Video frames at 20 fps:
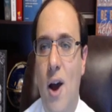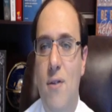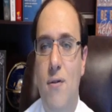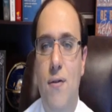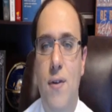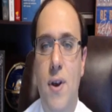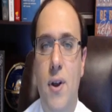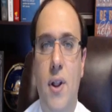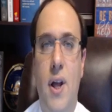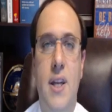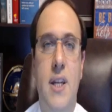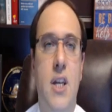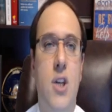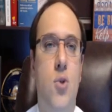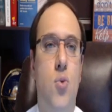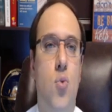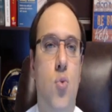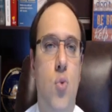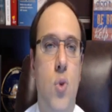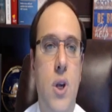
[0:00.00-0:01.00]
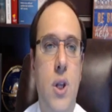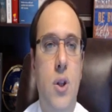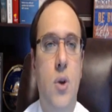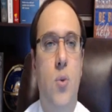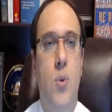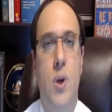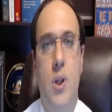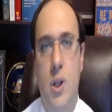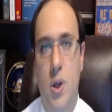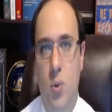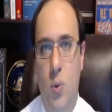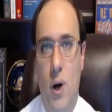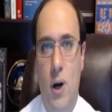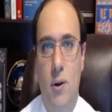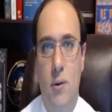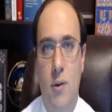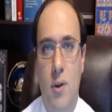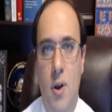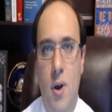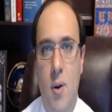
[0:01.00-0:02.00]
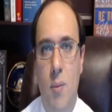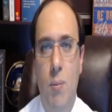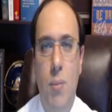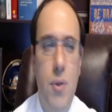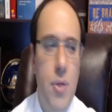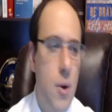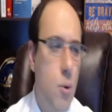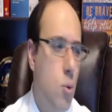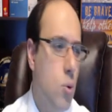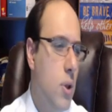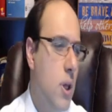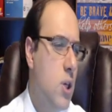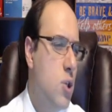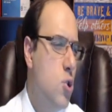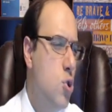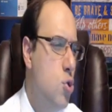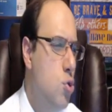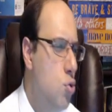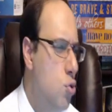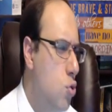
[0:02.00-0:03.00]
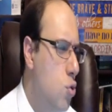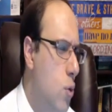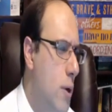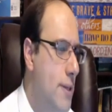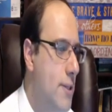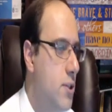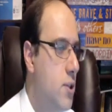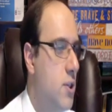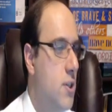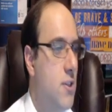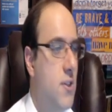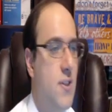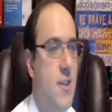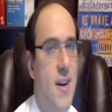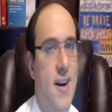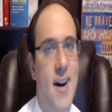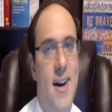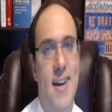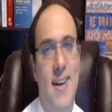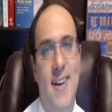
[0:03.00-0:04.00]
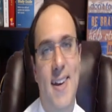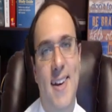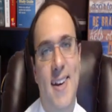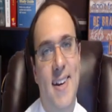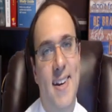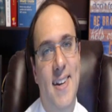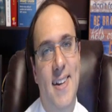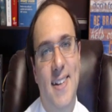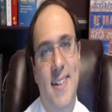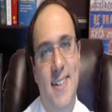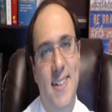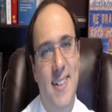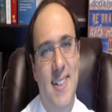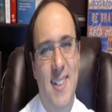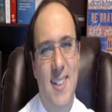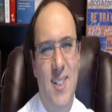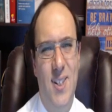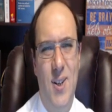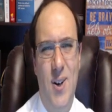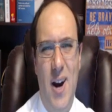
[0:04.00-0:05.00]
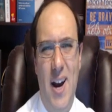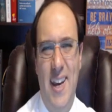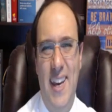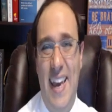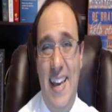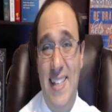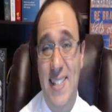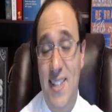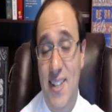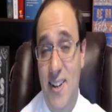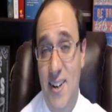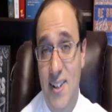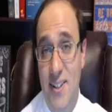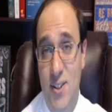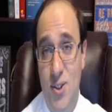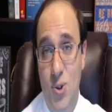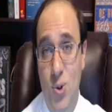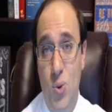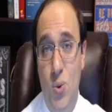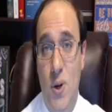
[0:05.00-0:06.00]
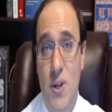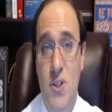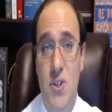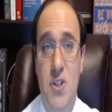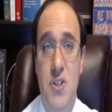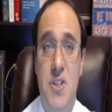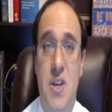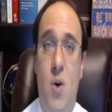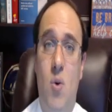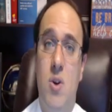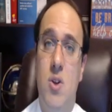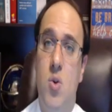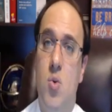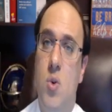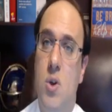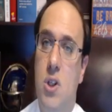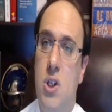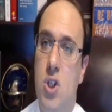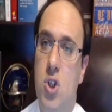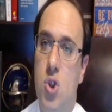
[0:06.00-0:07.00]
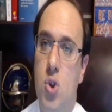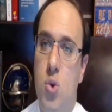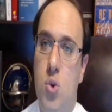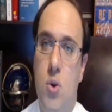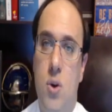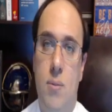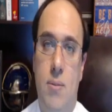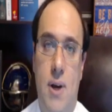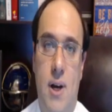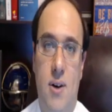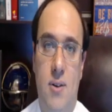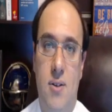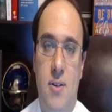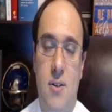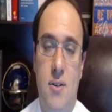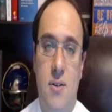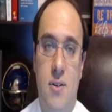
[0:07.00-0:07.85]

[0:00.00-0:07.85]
feel I did really, really well, but there were like 2 questions that I guessed on, 2 questions I wasn't really sure about.